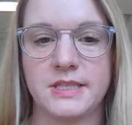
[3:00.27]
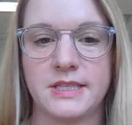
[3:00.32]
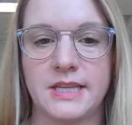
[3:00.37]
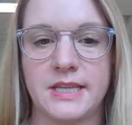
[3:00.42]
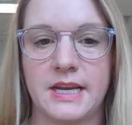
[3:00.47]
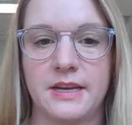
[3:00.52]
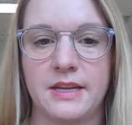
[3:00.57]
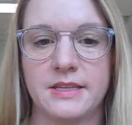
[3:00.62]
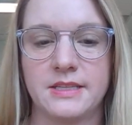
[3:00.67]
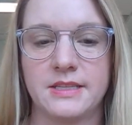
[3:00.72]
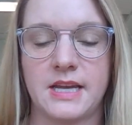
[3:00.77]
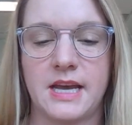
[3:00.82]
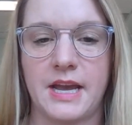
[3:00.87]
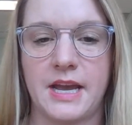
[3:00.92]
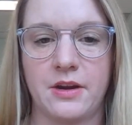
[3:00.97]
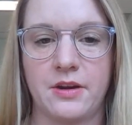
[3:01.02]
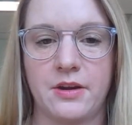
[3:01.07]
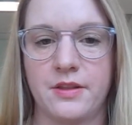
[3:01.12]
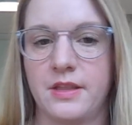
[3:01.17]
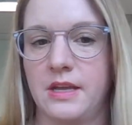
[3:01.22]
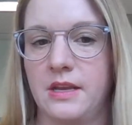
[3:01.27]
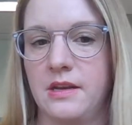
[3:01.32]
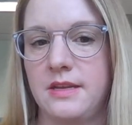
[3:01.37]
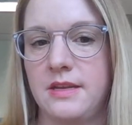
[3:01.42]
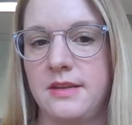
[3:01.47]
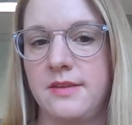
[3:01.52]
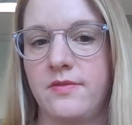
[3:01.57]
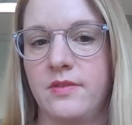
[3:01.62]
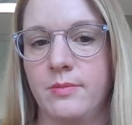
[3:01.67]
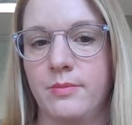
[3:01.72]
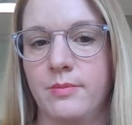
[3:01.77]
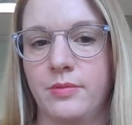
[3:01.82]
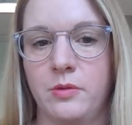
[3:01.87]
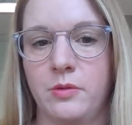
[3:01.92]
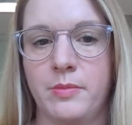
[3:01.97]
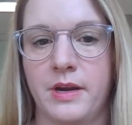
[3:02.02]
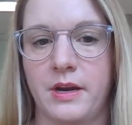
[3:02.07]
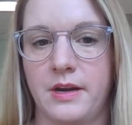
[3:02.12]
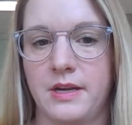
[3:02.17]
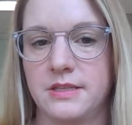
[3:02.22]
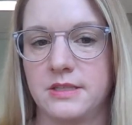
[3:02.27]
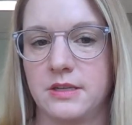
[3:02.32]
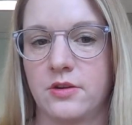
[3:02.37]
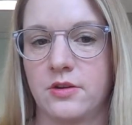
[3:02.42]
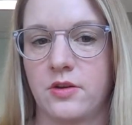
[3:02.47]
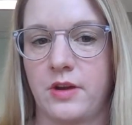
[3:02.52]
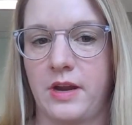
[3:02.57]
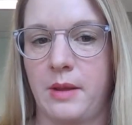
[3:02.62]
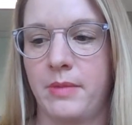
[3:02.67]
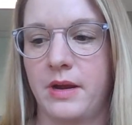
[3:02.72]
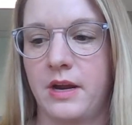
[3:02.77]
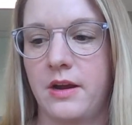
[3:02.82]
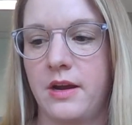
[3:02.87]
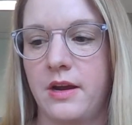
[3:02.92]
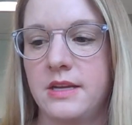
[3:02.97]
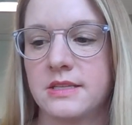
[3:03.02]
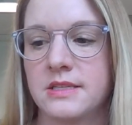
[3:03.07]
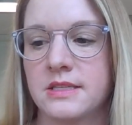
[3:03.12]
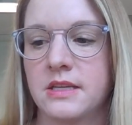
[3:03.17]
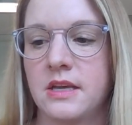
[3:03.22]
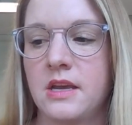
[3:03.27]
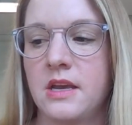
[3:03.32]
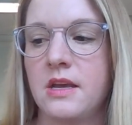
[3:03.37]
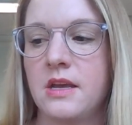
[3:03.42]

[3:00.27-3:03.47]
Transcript: status, higher than even blueberries or cranberries.